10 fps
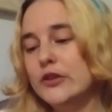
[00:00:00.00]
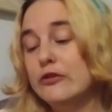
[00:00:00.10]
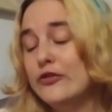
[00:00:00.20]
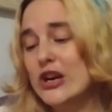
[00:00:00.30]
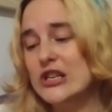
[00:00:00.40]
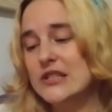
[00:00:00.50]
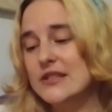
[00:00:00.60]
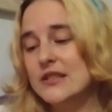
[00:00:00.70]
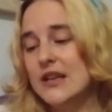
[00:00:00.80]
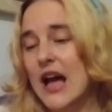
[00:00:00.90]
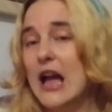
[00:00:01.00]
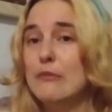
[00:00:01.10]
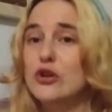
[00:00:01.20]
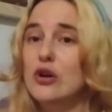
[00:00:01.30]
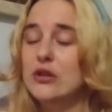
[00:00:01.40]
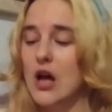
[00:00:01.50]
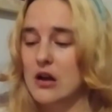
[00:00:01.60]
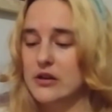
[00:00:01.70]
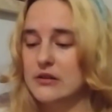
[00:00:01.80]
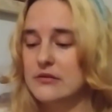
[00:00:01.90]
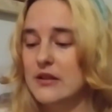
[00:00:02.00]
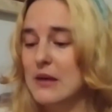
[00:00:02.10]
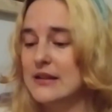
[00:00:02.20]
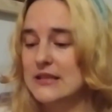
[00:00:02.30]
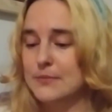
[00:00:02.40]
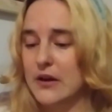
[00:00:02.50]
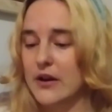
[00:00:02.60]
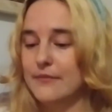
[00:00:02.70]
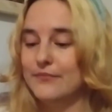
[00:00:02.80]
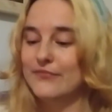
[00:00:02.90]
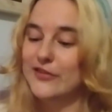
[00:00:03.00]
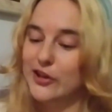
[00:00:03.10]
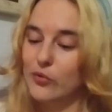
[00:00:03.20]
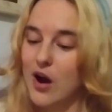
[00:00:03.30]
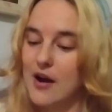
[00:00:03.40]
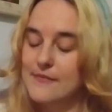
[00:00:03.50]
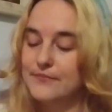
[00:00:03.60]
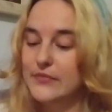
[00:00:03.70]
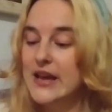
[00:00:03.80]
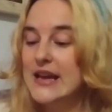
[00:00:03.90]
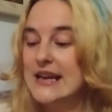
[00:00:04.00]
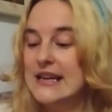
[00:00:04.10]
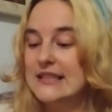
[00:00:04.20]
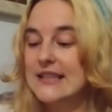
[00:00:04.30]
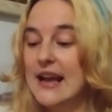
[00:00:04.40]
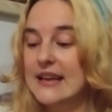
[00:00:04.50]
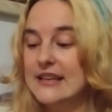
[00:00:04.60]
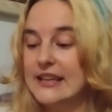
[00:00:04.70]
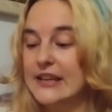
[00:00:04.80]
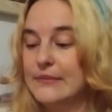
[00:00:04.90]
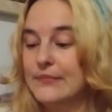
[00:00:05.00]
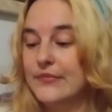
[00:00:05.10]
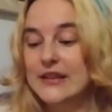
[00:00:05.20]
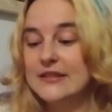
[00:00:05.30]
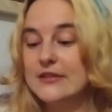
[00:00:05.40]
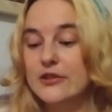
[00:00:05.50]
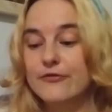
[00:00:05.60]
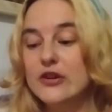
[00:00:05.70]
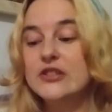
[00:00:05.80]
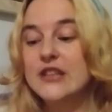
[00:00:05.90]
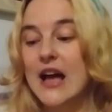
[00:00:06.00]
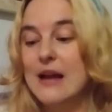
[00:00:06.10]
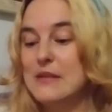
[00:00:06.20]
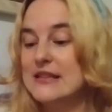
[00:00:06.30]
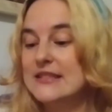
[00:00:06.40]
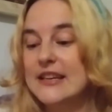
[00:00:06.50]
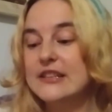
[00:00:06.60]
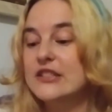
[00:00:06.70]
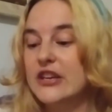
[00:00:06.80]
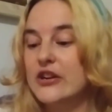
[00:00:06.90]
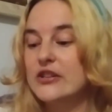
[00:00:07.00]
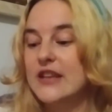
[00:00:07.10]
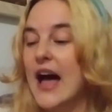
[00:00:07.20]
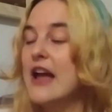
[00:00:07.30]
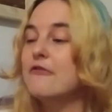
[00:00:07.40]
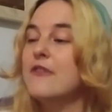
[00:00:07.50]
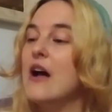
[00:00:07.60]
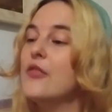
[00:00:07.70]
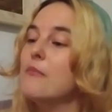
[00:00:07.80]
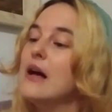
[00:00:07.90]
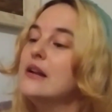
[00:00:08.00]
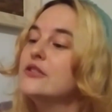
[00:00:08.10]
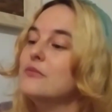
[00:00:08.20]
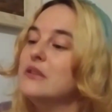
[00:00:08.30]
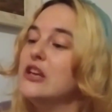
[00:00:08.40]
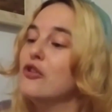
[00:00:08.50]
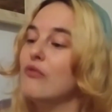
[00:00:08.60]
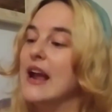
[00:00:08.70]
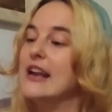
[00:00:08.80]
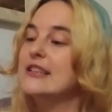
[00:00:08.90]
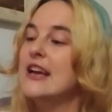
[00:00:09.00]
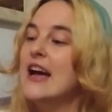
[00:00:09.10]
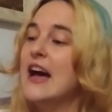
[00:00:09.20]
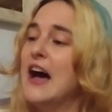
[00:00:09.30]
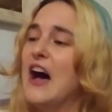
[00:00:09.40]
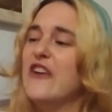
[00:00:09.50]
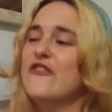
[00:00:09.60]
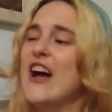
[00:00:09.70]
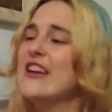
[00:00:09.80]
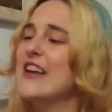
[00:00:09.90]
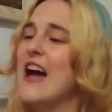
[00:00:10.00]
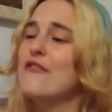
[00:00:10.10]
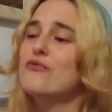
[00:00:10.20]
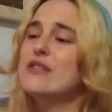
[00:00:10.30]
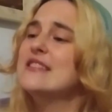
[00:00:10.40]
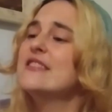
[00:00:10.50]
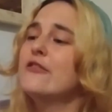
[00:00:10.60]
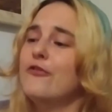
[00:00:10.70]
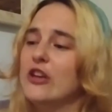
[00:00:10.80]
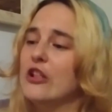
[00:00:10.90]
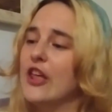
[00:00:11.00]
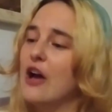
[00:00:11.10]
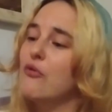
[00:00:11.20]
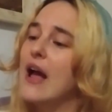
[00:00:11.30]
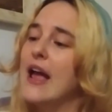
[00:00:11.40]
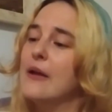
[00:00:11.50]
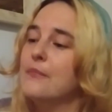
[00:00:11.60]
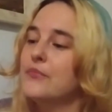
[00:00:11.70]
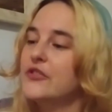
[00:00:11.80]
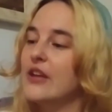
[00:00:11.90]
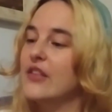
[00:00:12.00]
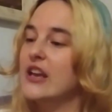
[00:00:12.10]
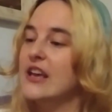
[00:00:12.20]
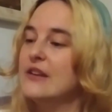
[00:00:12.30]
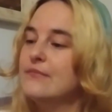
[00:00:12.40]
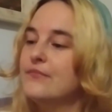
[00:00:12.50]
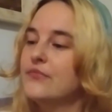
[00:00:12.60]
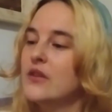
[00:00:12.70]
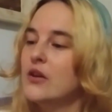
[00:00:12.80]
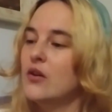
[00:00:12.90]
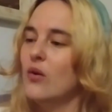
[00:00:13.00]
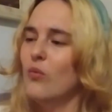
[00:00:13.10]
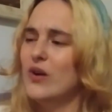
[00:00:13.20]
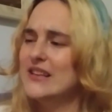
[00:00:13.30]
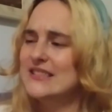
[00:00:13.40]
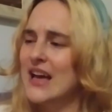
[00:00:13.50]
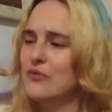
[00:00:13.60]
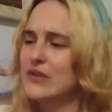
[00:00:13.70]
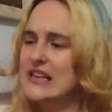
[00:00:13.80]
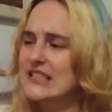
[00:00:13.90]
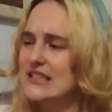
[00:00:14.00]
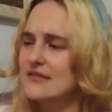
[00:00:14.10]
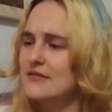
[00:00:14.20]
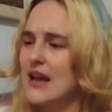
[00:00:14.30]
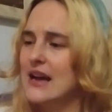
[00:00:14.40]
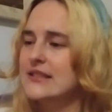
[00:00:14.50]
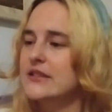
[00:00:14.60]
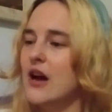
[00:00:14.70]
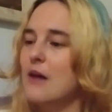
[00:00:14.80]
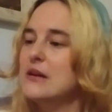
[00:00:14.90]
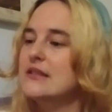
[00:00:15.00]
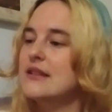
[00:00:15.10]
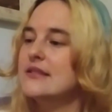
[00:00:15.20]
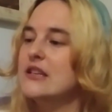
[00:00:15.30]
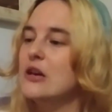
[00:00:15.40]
First, I am no longer the mud spirit. You are. Secondly, this is the first time in 6 years I have found the mud to be great. I finally have a reason to feel that way," said the kitten. "What is that reason?" asked Thomas as he